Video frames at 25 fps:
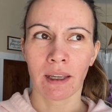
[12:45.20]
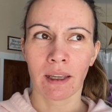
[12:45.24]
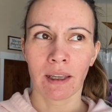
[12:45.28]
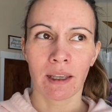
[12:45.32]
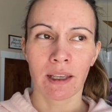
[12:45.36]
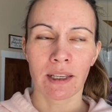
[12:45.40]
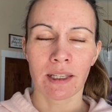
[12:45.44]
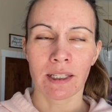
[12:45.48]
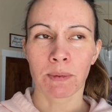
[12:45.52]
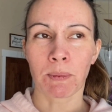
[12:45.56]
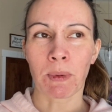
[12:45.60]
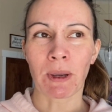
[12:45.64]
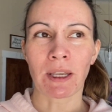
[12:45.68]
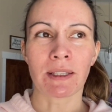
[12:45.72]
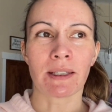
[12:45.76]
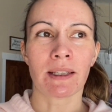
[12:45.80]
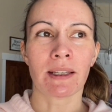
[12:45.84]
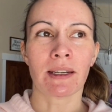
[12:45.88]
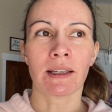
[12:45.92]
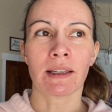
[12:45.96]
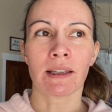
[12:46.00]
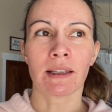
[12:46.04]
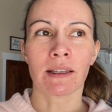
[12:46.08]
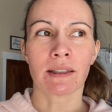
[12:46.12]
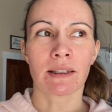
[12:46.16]

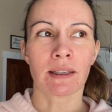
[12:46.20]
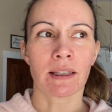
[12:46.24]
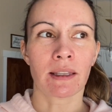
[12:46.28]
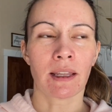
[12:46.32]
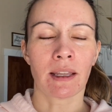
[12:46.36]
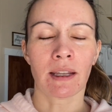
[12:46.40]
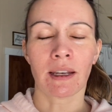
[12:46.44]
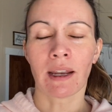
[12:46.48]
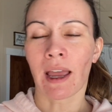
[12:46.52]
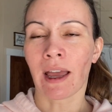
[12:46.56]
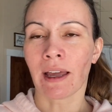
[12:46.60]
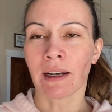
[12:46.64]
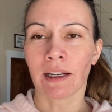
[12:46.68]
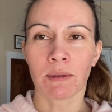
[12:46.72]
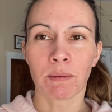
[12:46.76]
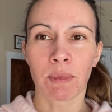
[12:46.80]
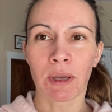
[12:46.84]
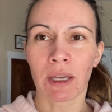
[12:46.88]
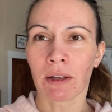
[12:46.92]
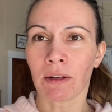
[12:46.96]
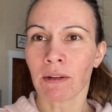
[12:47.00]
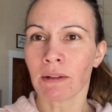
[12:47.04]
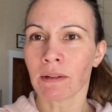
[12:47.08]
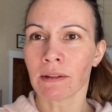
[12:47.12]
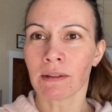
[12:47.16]
spiciness and then adding
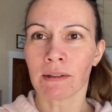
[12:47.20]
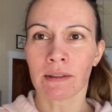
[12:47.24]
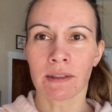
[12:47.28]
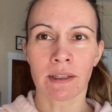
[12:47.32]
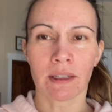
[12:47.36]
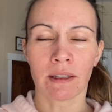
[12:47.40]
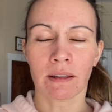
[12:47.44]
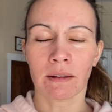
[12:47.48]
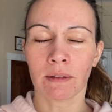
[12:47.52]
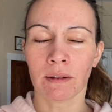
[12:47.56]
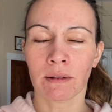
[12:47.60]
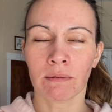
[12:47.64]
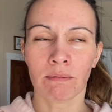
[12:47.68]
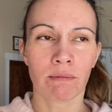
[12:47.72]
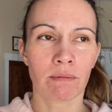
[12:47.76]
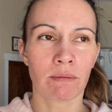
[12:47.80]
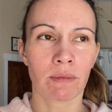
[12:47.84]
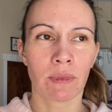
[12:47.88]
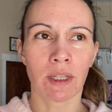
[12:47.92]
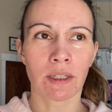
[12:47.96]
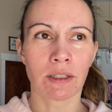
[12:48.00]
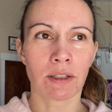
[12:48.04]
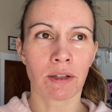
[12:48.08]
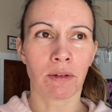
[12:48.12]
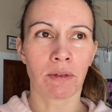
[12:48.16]
pickles and
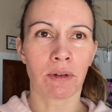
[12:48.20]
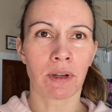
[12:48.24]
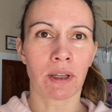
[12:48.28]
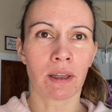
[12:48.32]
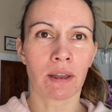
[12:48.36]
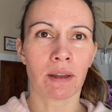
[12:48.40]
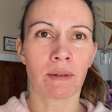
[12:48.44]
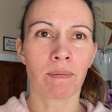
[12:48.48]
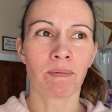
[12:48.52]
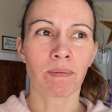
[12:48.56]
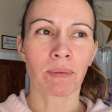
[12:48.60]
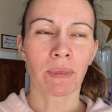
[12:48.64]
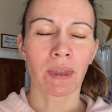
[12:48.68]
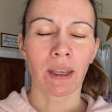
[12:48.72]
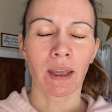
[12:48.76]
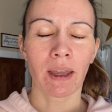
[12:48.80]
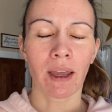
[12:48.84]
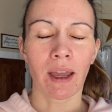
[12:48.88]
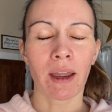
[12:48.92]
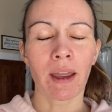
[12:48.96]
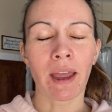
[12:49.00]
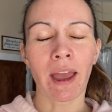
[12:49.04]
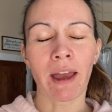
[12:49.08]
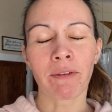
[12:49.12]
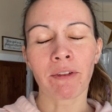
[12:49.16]
the tuna.
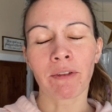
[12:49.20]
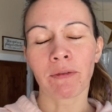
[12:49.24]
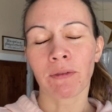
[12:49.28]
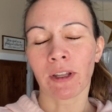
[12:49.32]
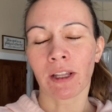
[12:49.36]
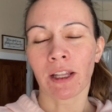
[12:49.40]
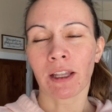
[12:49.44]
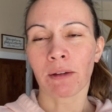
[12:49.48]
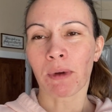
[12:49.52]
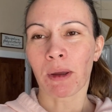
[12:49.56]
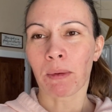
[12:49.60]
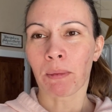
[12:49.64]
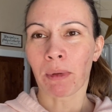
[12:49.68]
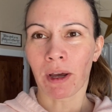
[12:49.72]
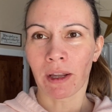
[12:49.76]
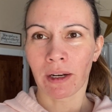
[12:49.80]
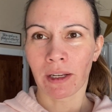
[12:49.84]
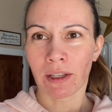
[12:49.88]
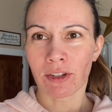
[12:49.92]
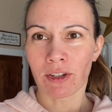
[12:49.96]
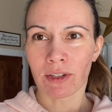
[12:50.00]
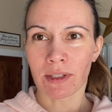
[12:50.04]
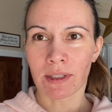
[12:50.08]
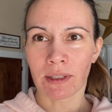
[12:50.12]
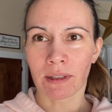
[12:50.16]
I have a feeling my body
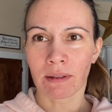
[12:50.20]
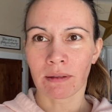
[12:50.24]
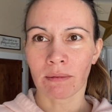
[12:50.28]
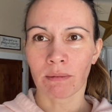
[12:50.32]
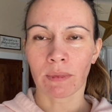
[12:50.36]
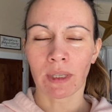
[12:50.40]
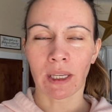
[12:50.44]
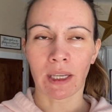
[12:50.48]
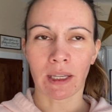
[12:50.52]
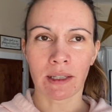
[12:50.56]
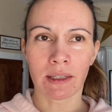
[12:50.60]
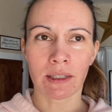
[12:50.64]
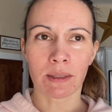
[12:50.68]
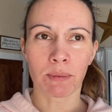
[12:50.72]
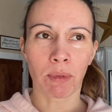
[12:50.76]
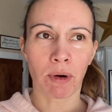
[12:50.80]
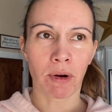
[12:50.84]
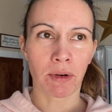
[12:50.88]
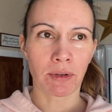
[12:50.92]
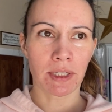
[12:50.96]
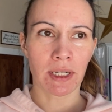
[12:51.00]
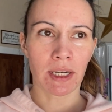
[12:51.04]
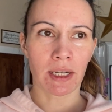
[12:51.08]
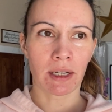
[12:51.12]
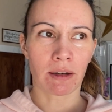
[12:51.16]
just needs
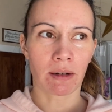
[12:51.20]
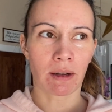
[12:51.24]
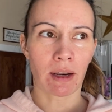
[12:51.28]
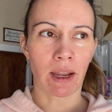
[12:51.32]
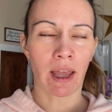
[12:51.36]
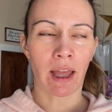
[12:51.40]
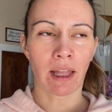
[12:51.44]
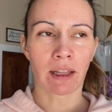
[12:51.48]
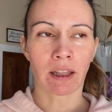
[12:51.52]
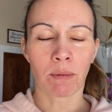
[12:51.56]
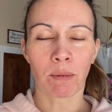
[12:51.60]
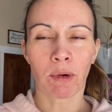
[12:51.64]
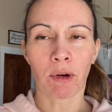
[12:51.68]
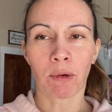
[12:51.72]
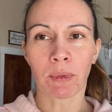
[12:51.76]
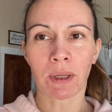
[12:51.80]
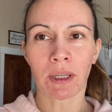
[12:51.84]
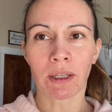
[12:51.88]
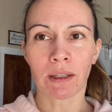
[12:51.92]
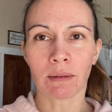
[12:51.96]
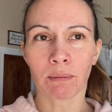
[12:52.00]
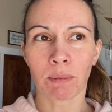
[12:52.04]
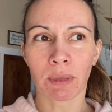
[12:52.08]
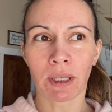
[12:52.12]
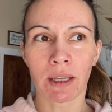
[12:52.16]
protein at the
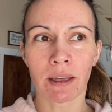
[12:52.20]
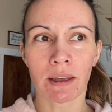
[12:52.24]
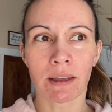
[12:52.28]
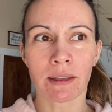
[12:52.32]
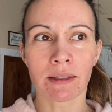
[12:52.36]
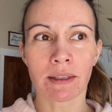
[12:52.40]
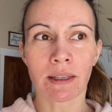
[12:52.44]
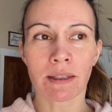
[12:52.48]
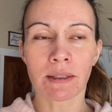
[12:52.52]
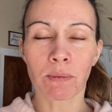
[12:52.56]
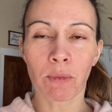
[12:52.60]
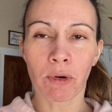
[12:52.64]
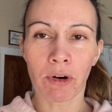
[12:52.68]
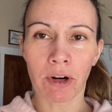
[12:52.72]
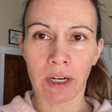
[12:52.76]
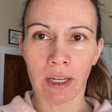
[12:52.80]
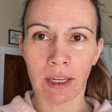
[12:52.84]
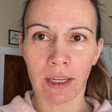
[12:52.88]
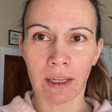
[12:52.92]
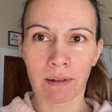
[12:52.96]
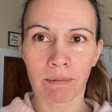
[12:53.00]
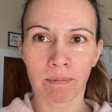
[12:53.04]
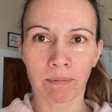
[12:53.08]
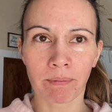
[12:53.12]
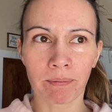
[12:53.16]
moment, because this
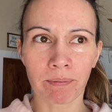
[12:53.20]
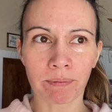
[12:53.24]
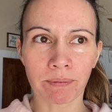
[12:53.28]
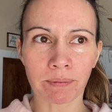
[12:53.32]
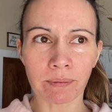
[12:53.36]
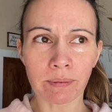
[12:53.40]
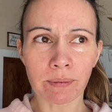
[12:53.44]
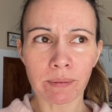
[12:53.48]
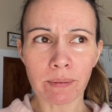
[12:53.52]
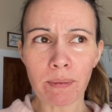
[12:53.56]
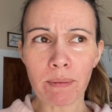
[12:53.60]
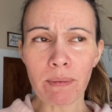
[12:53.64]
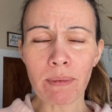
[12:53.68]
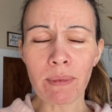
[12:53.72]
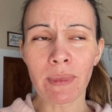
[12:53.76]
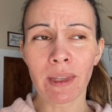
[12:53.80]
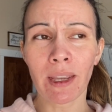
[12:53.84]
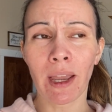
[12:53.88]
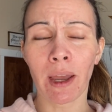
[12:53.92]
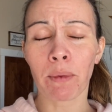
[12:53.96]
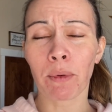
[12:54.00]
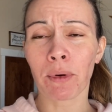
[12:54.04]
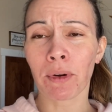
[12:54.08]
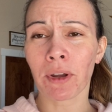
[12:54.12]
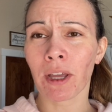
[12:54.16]
morning
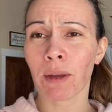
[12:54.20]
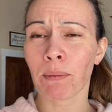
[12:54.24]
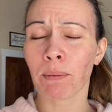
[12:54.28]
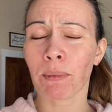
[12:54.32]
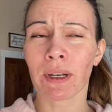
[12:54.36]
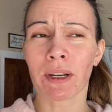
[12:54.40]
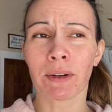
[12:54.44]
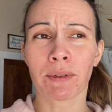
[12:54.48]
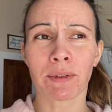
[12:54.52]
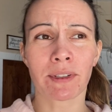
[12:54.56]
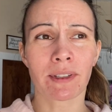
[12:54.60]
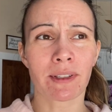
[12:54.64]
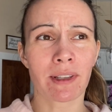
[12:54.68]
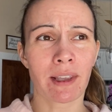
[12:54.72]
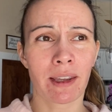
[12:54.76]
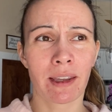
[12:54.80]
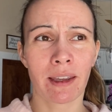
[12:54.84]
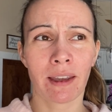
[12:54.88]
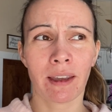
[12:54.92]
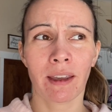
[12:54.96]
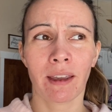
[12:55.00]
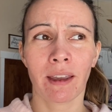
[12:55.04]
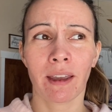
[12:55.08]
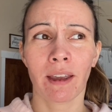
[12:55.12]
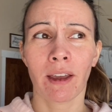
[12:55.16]
I woke up and I was like,
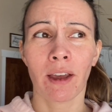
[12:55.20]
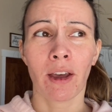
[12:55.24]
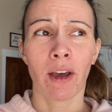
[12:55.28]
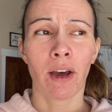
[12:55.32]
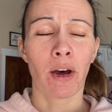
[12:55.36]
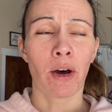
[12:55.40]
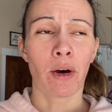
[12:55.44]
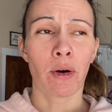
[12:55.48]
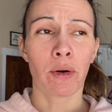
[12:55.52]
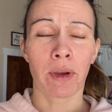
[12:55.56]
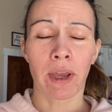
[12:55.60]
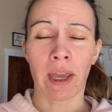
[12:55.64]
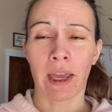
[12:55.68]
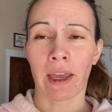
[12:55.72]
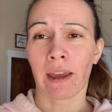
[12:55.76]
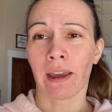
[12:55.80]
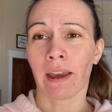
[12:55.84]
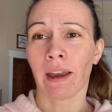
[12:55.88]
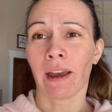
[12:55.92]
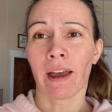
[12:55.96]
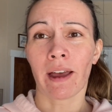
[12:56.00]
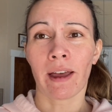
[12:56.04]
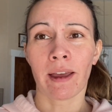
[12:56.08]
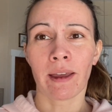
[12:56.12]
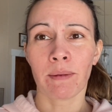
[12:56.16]
okay,
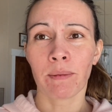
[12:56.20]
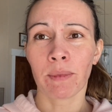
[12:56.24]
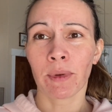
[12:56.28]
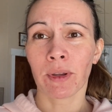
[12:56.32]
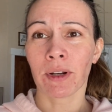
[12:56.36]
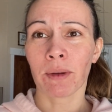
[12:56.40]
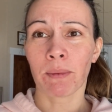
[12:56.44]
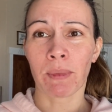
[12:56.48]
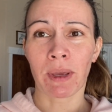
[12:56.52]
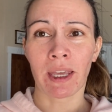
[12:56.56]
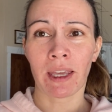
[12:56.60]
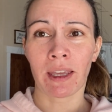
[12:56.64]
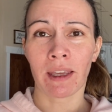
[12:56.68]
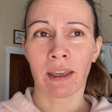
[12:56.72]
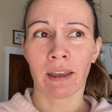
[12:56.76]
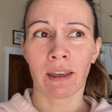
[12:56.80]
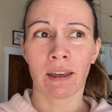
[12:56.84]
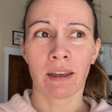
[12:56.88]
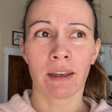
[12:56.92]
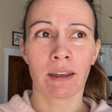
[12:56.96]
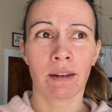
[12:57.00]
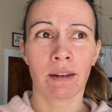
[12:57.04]
I'm gonna make